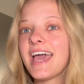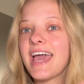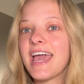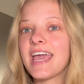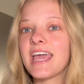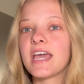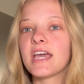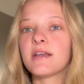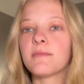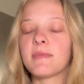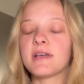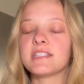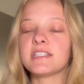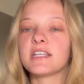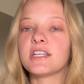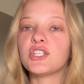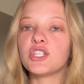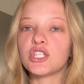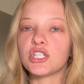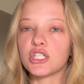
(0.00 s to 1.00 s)
and my
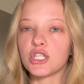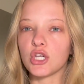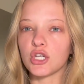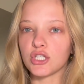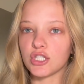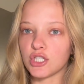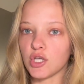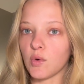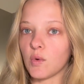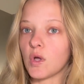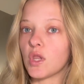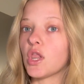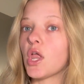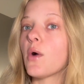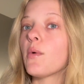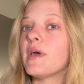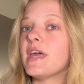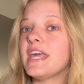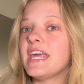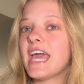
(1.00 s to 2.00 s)
skin just looks so
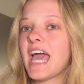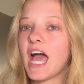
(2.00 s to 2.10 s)
glowy,